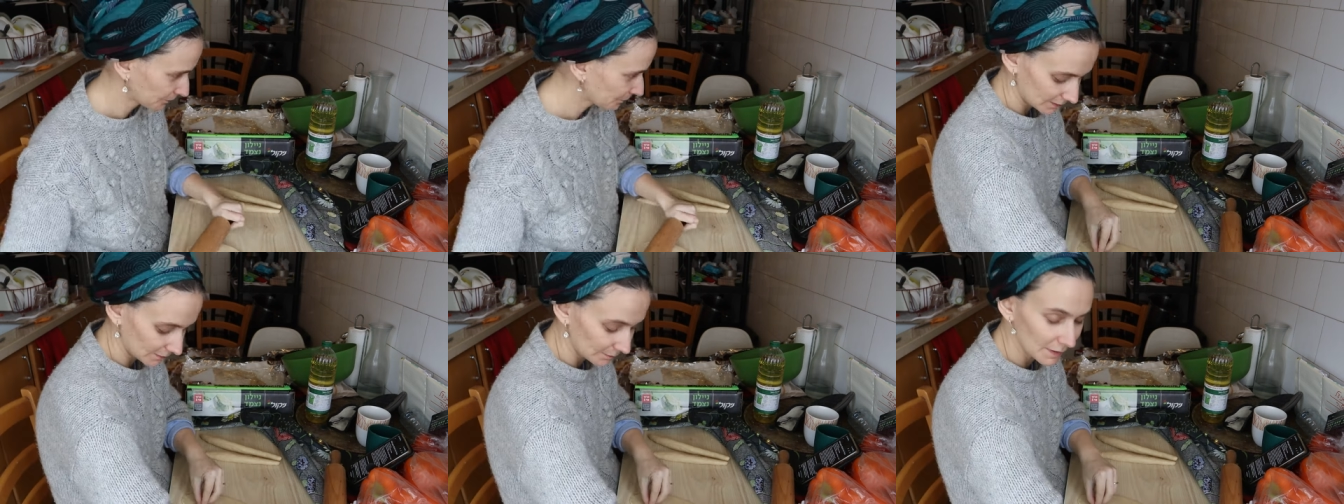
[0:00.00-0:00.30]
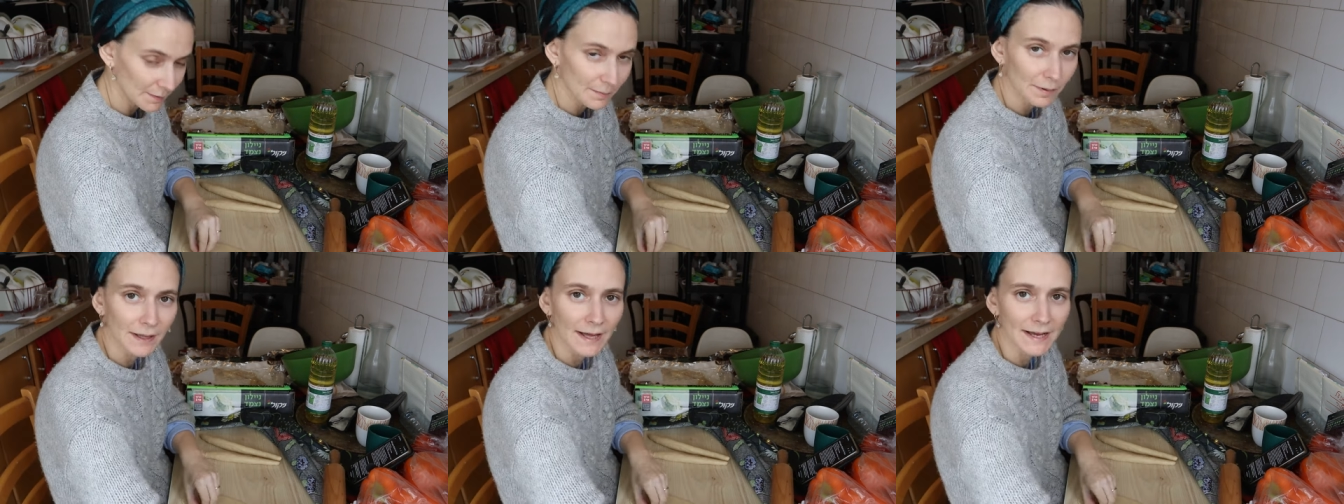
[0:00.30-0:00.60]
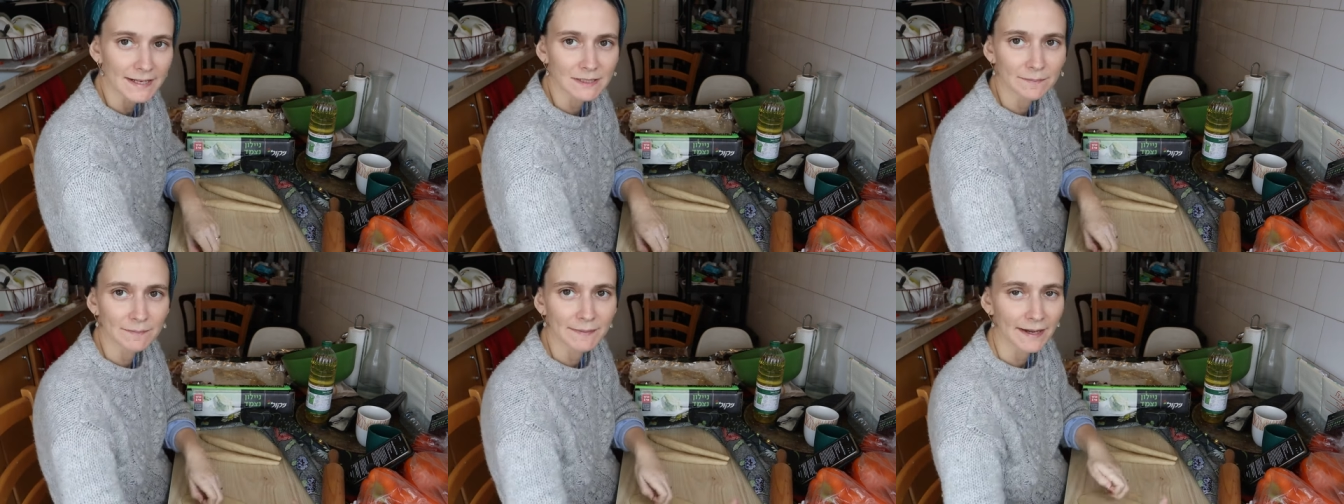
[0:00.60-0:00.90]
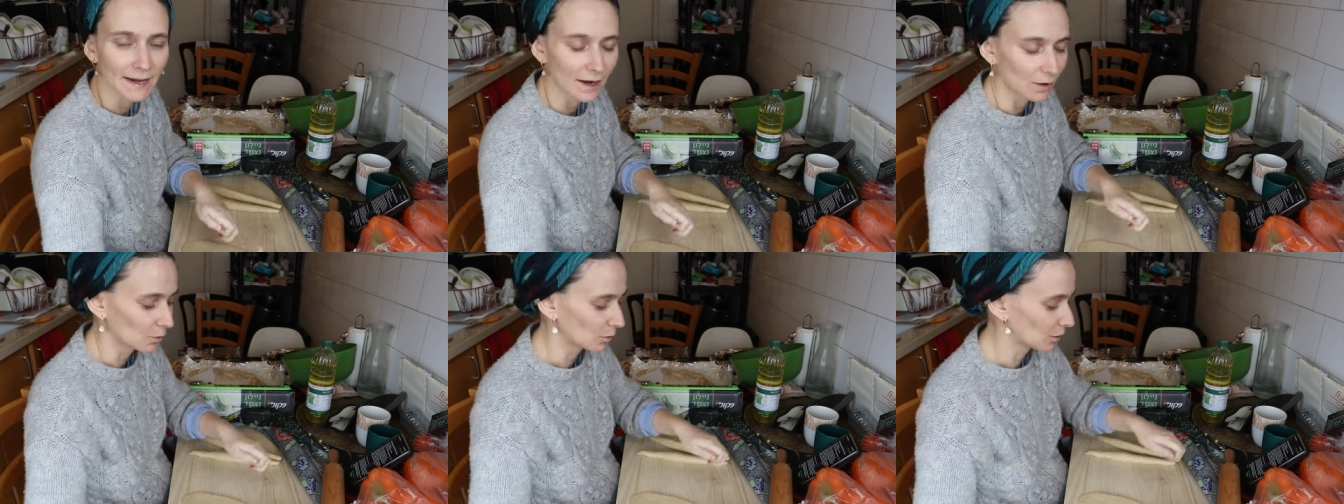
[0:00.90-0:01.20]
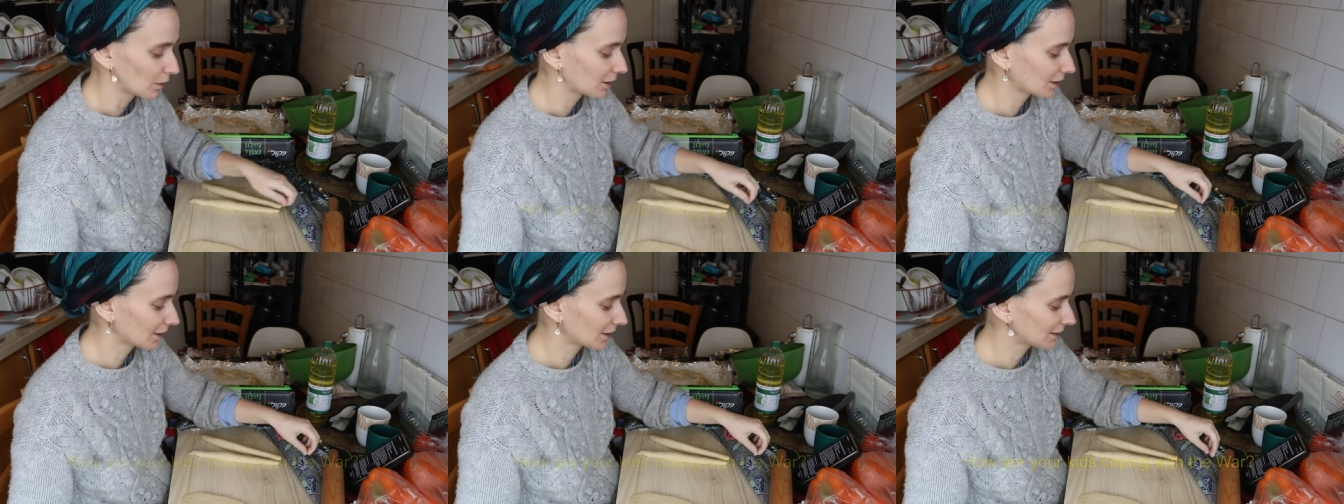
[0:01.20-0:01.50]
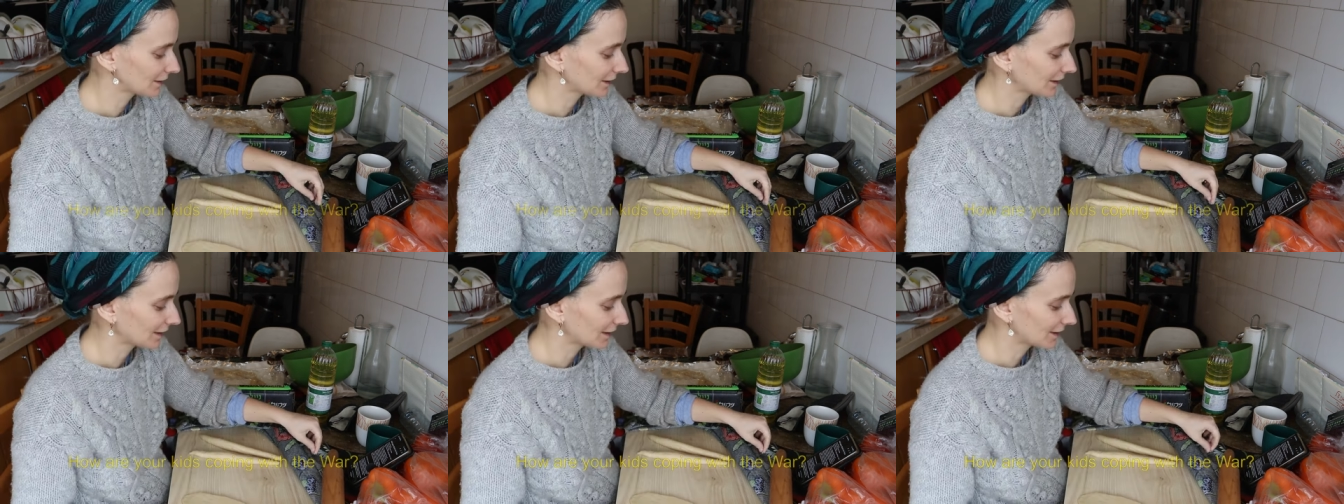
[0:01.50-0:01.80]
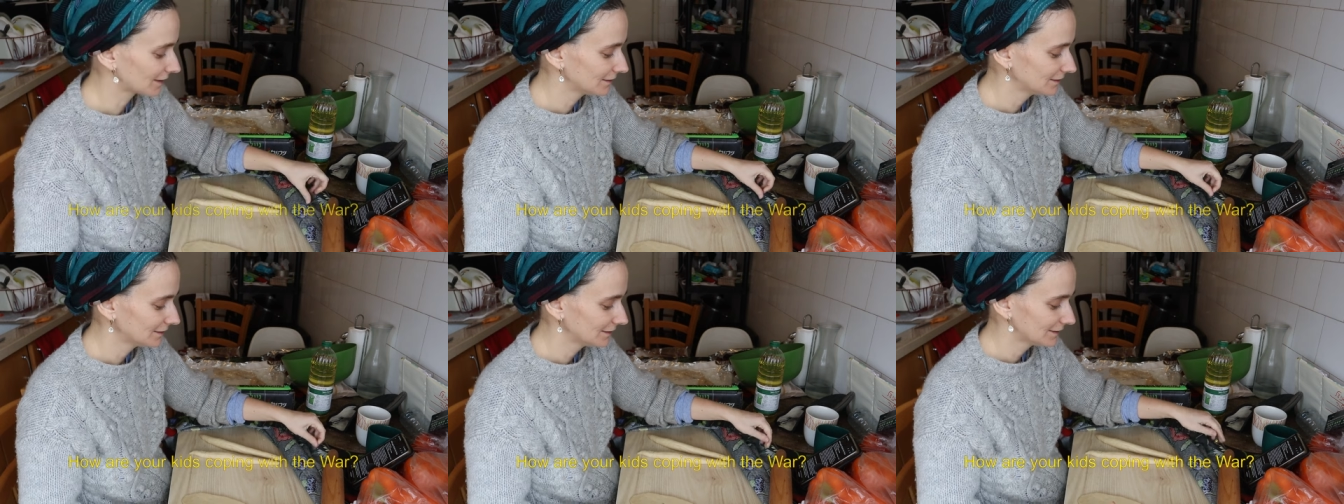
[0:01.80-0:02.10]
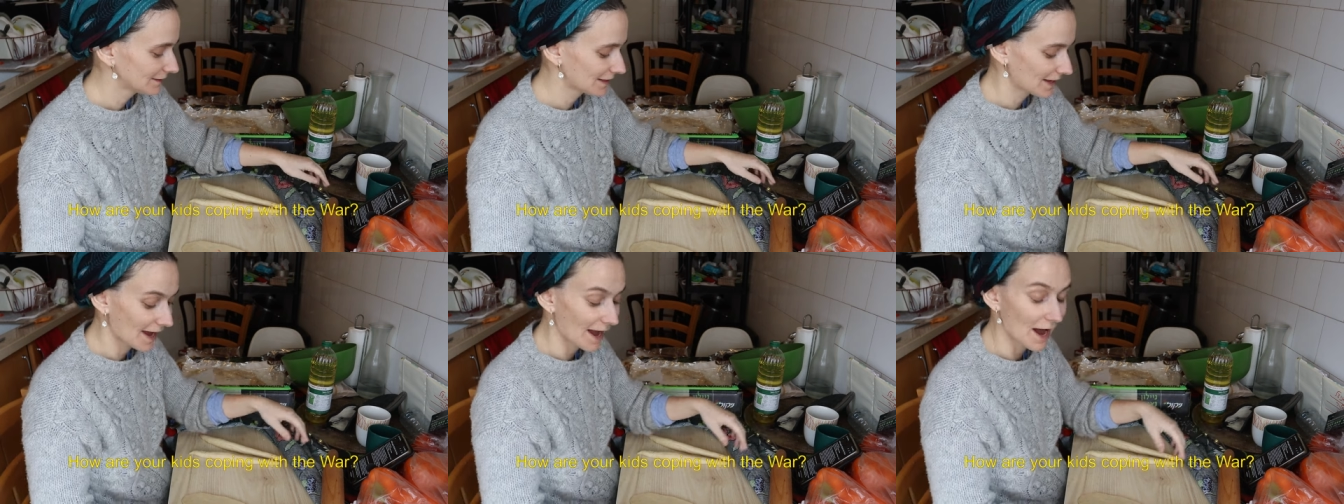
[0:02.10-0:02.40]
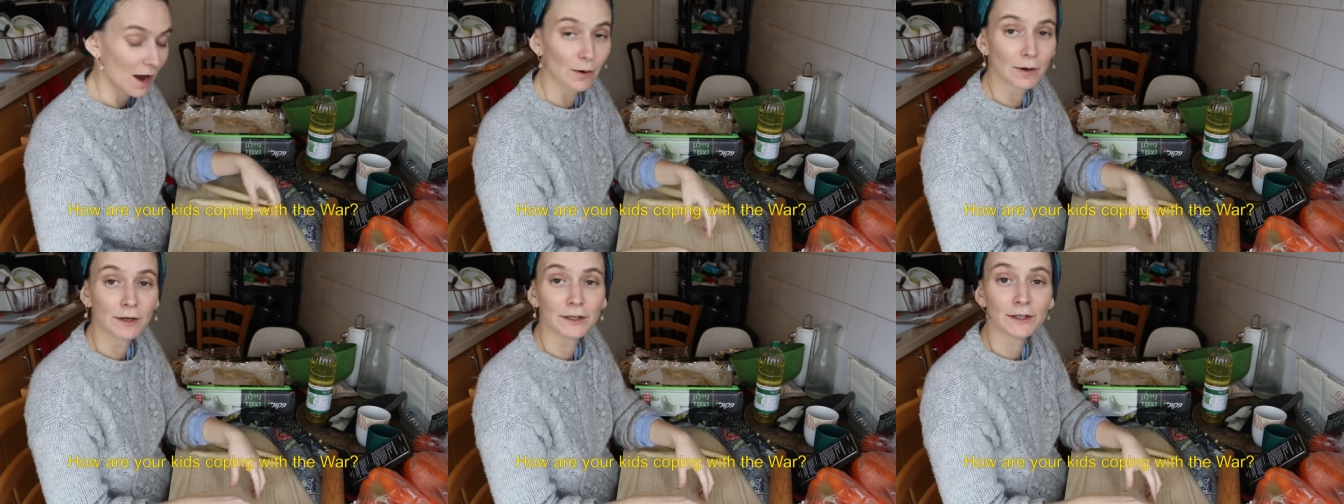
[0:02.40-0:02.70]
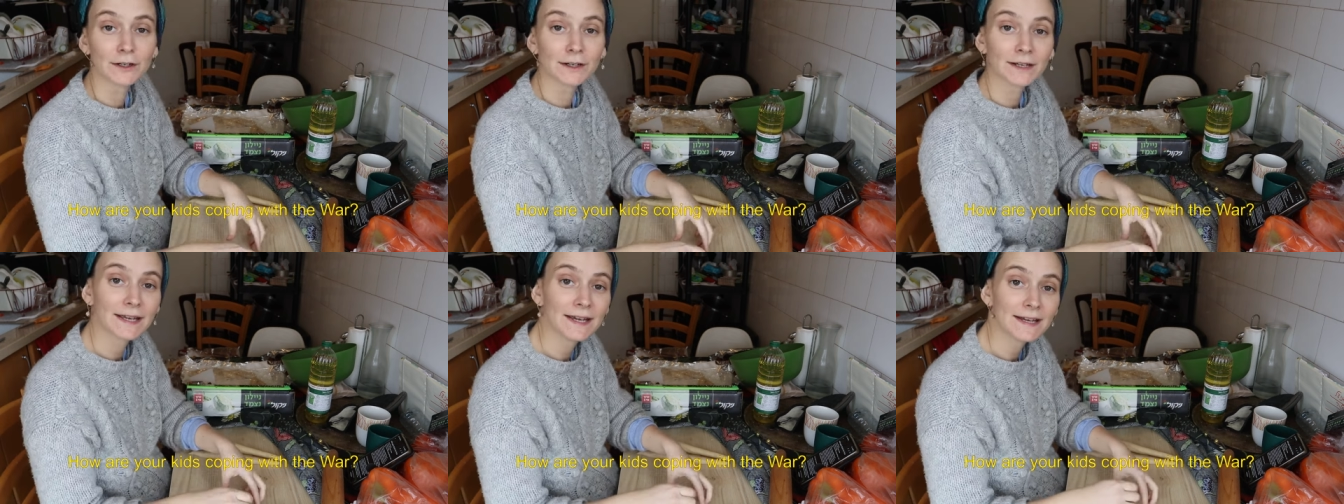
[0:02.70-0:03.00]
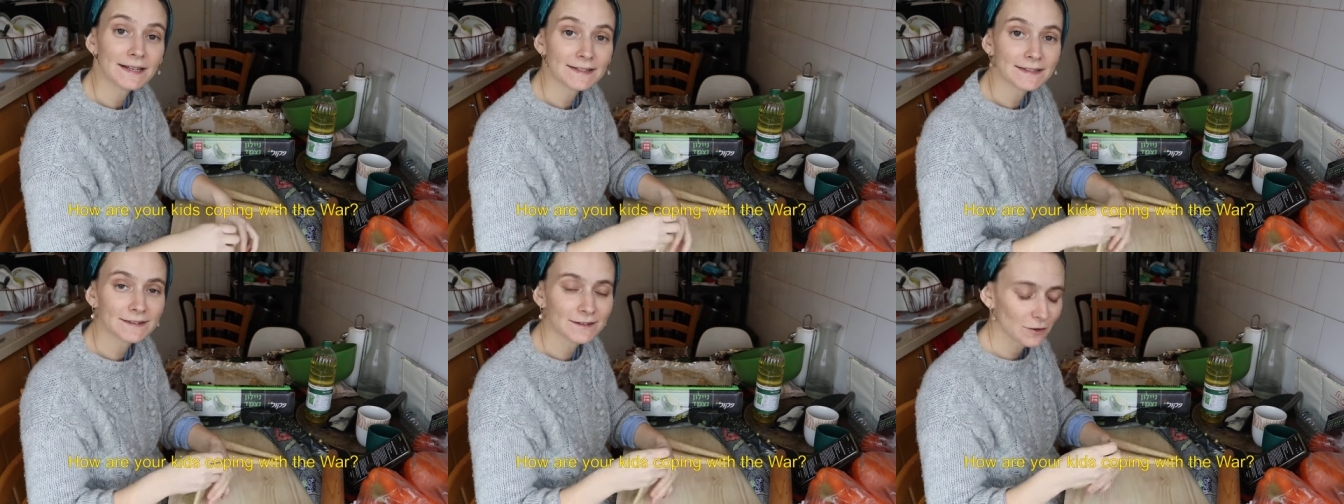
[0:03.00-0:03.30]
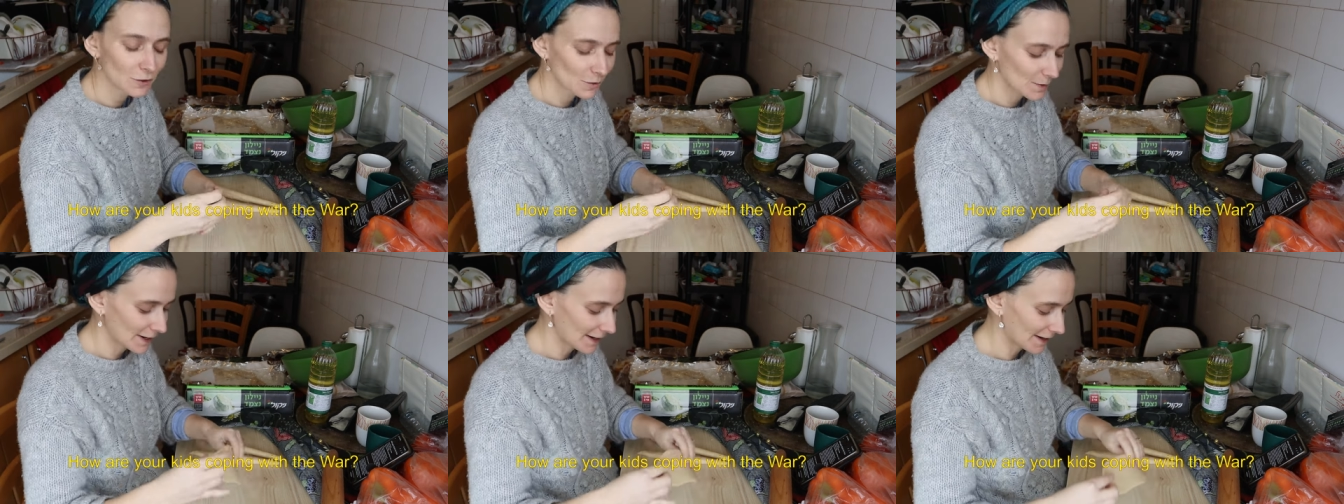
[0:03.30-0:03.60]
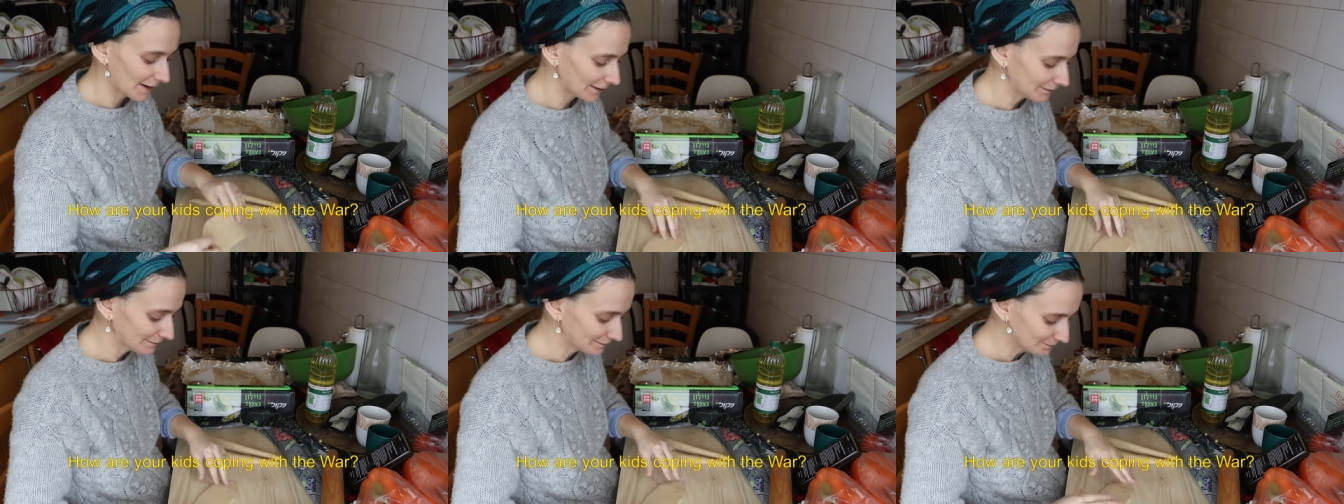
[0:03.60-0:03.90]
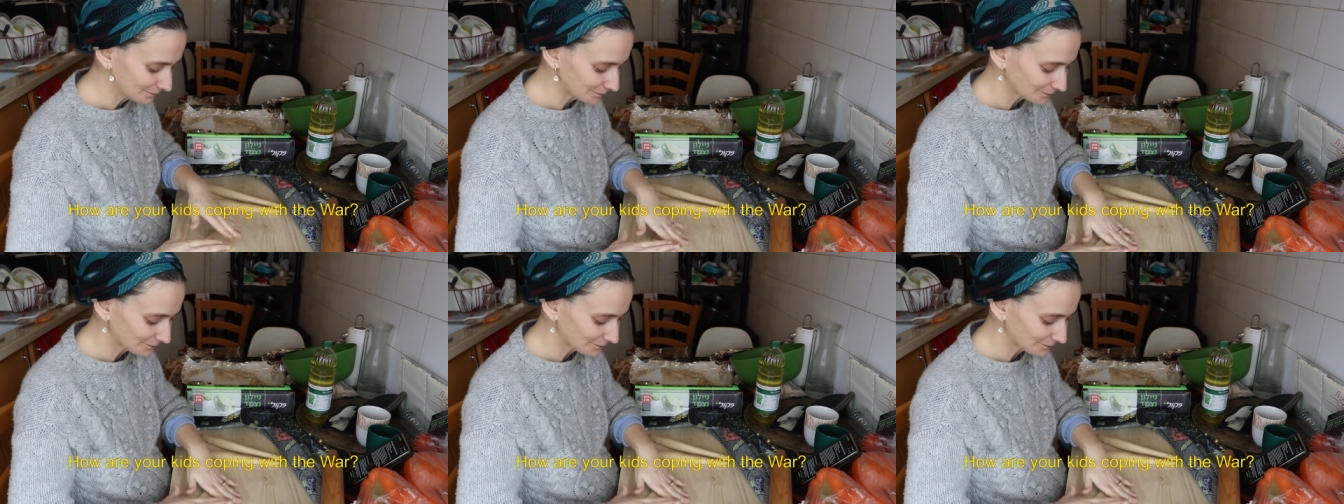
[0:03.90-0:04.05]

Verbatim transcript: Some people ask me at work, like, how are your kids doing?